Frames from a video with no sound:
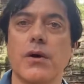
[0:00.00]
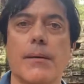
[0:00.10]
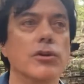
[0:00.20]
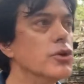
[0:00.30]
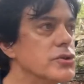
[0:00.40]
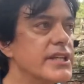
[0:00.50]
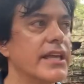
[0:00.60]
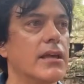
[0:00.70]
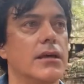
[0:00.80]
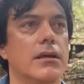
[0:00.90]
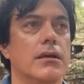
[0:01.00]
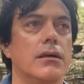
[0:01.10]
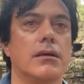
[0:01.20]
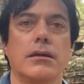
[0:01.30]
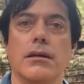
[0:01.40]
I'm losing,
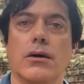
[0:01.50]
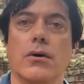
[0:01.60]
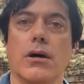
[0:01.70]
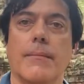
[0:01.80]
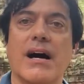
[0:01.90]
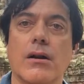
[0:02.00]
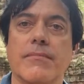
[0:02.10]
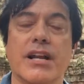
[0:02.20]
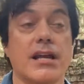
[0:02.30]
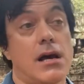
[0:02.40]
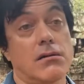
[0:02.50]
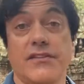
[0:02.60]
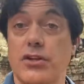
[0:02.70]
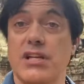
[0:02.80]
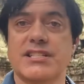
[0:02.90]
amount of money. I'll give
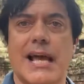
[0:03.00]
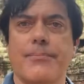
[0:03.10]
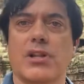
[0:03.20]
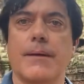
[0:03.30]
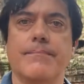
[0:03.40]
you an example.